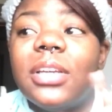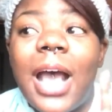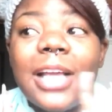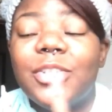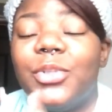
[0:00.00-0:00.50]

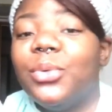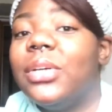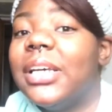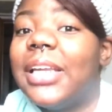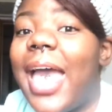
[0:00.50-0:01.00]
not too
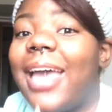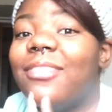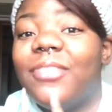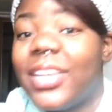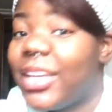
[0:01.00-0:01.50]
good
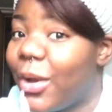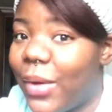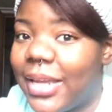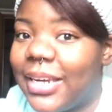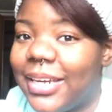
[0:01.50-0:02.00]
at video
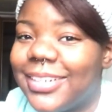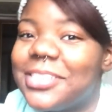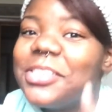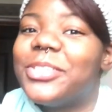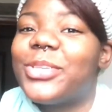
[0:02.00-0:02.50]
editing.
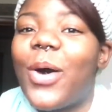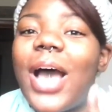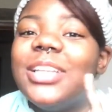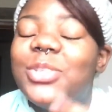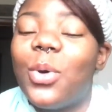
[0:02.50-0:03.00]
So
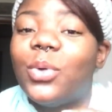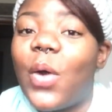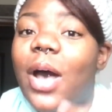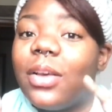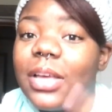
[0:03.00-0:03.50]
I don't
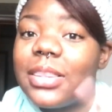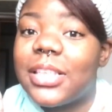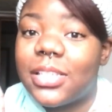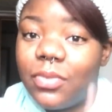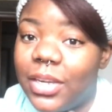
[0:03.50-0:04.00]
know how good
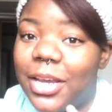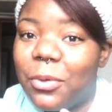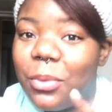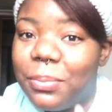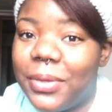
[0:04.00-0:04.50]
this
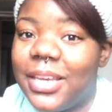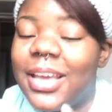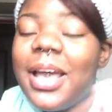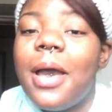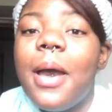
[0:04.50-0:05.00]
video will be.
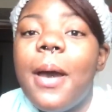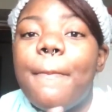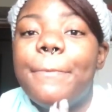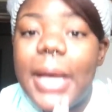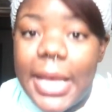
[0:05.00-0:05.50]

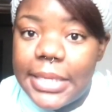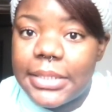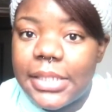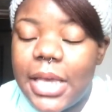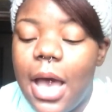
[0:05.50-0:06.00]

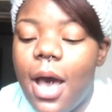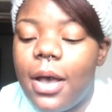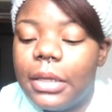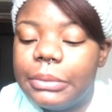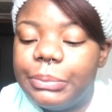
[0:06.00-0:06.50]
But
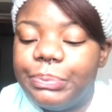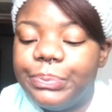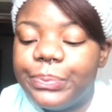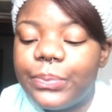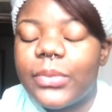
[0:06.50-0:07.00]

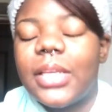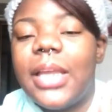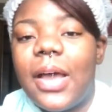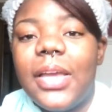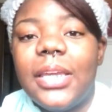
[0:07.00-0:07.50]

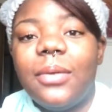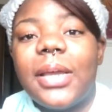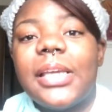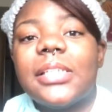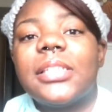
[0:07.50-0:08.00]
now
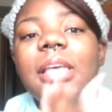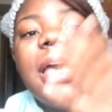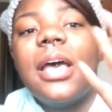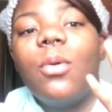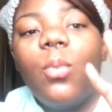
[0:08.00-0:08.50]
anyways,
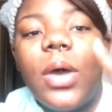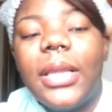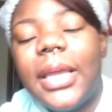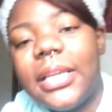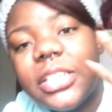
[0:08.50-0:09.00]

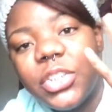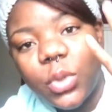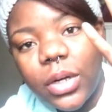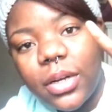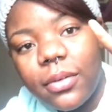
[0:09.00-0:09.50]
one hand is
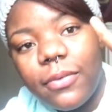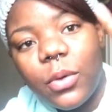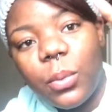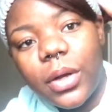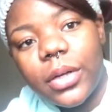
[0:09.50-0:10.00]
short
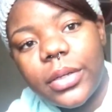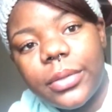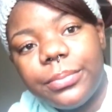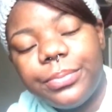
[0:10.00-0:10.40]
for work,